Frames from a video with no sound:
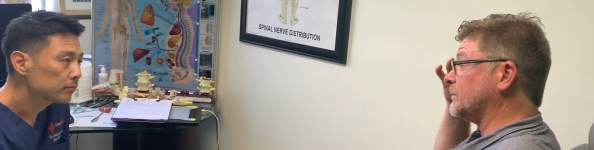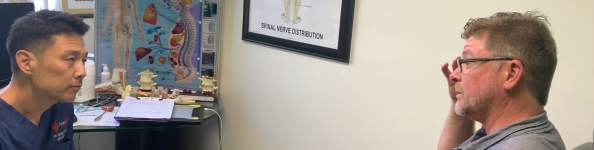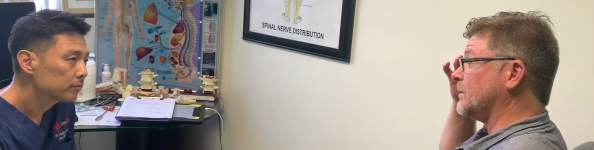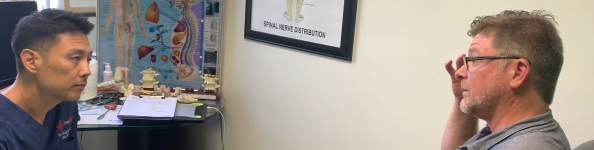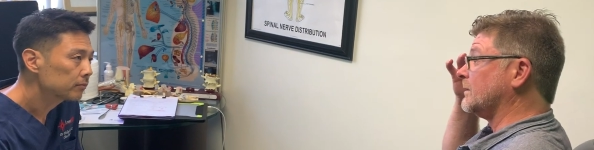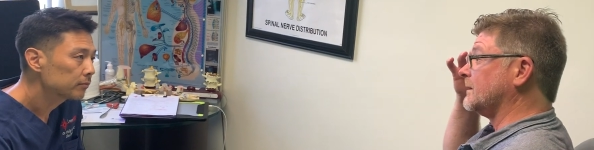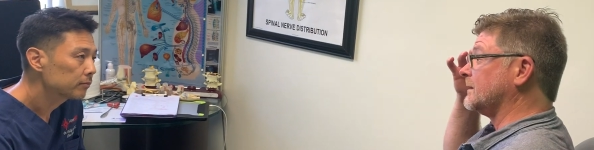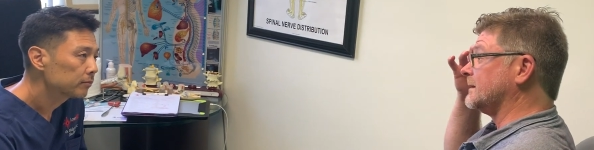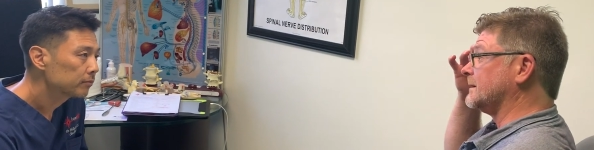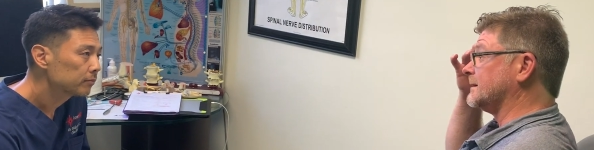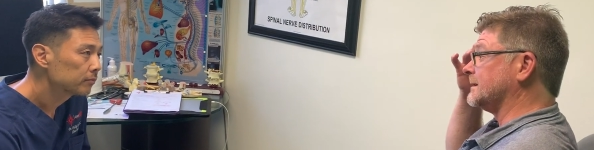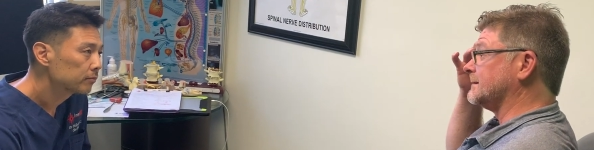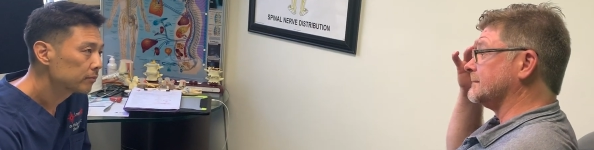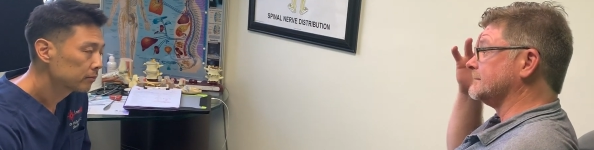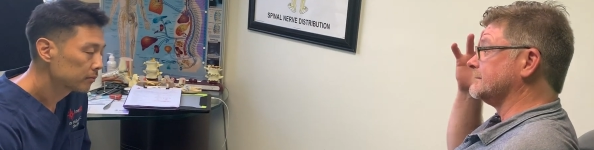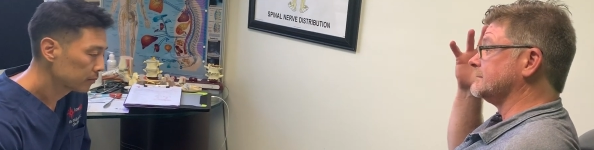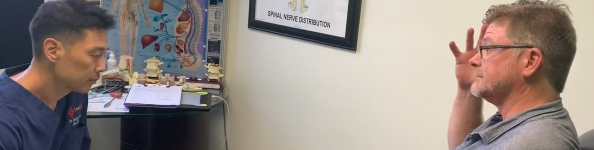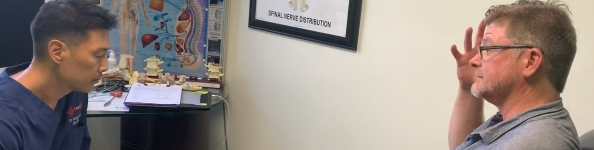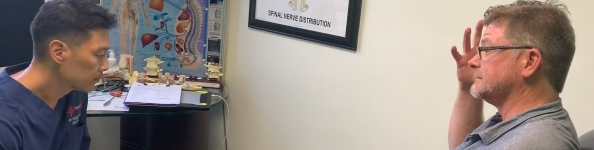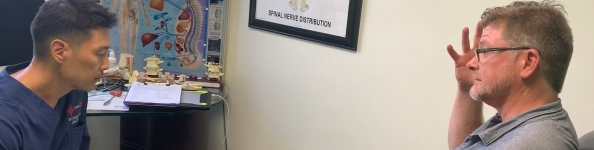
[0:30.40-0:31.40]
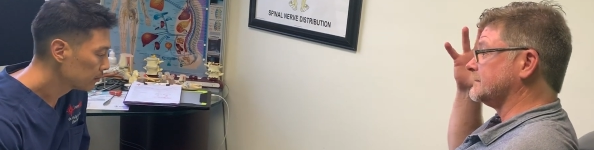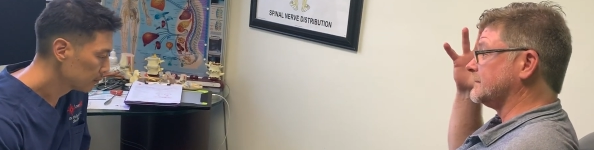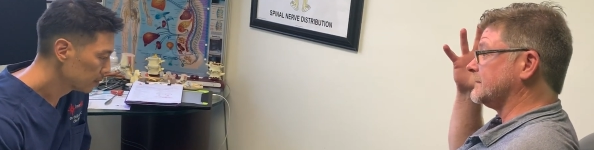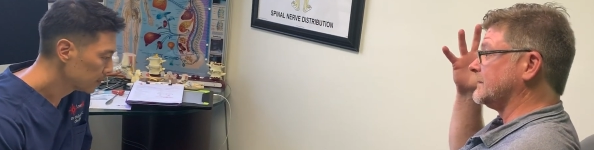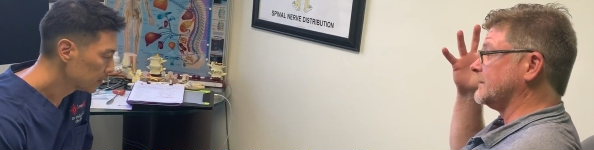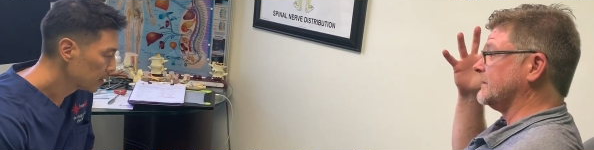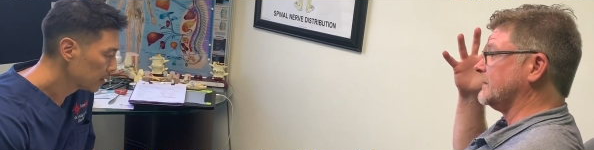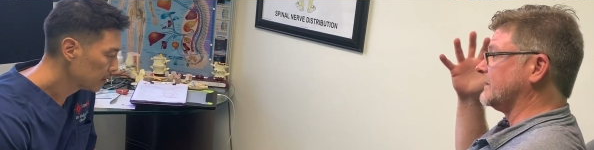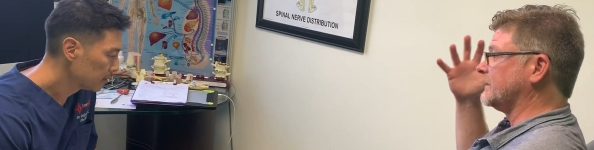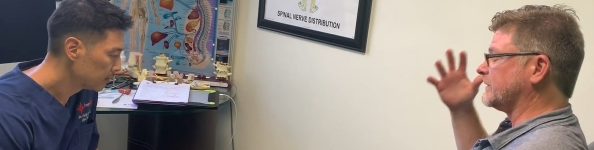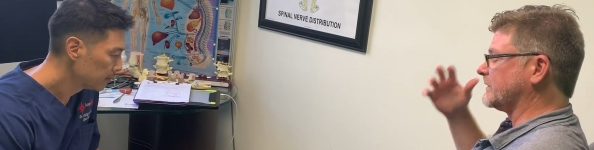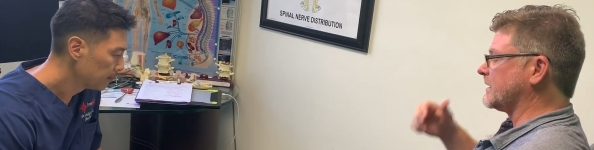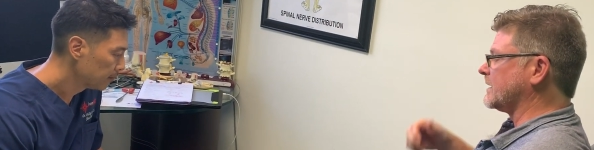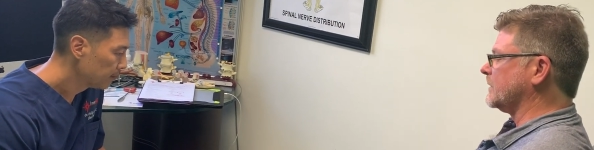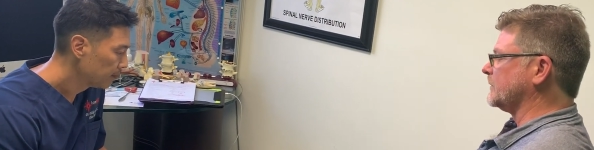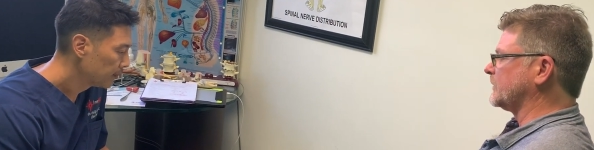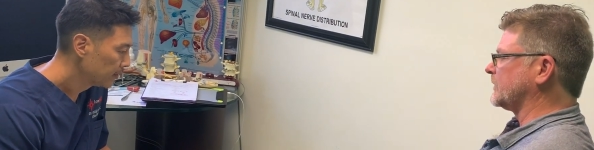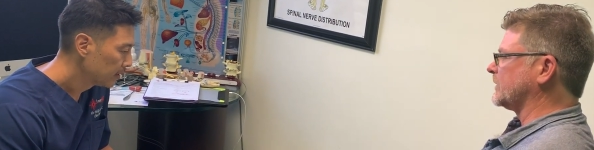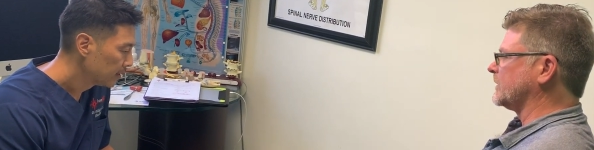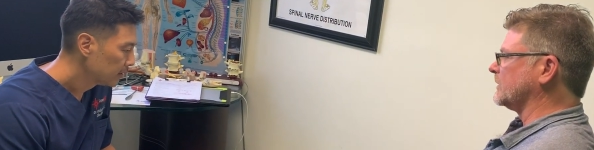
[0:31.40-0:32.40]
Speaker 1: swollen and
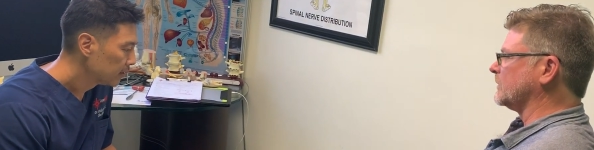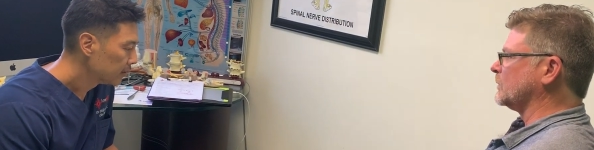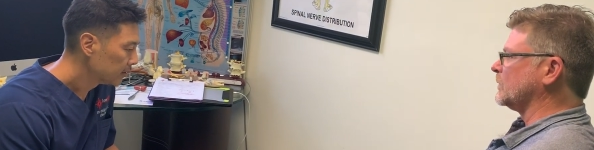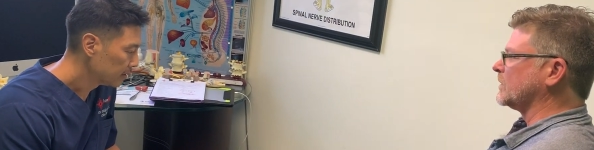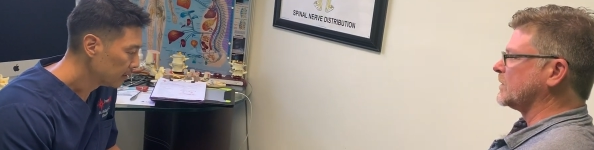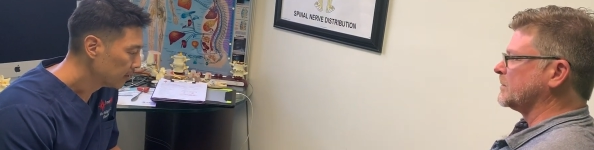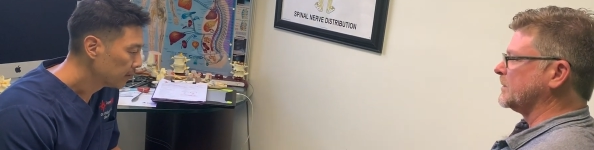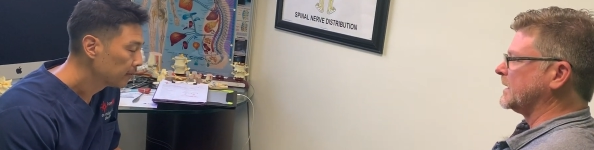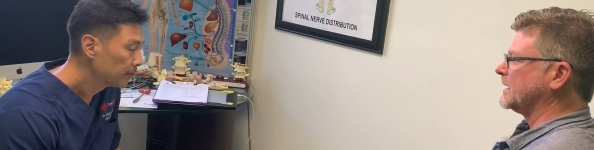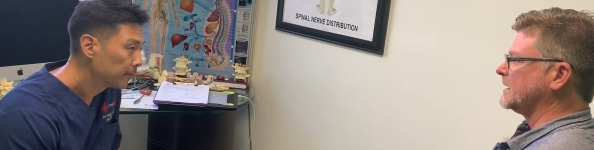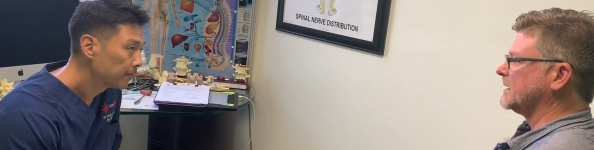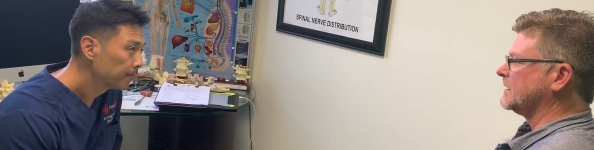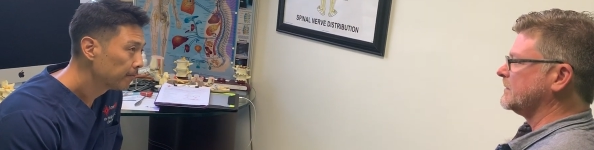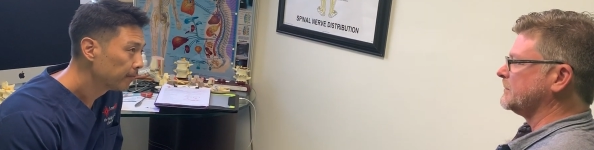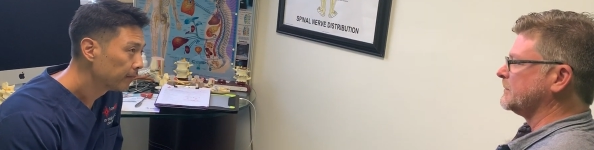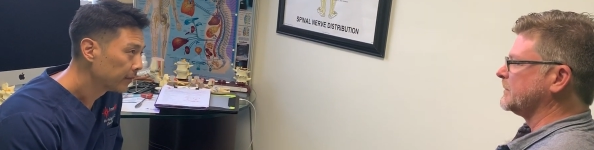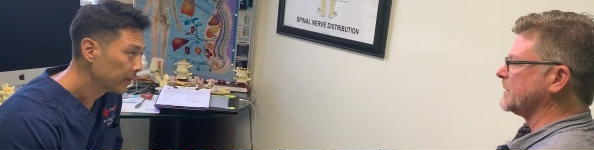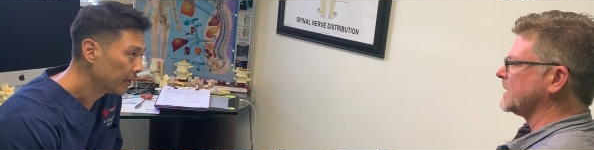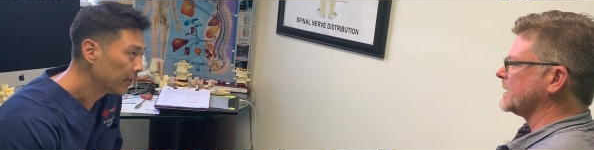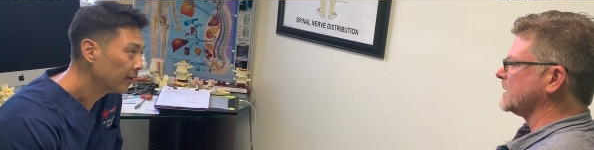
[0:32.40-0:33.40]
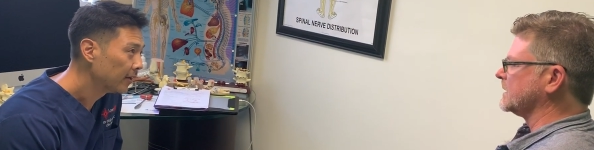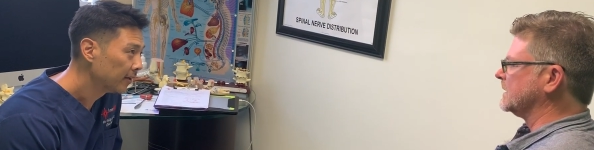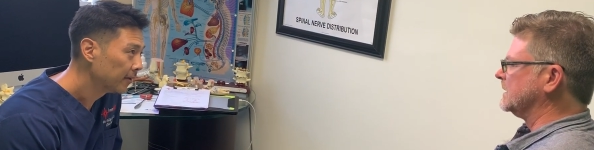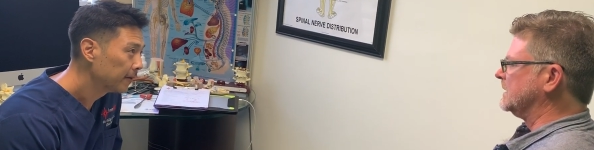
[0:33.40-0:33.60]
discomfort woke me up, but uh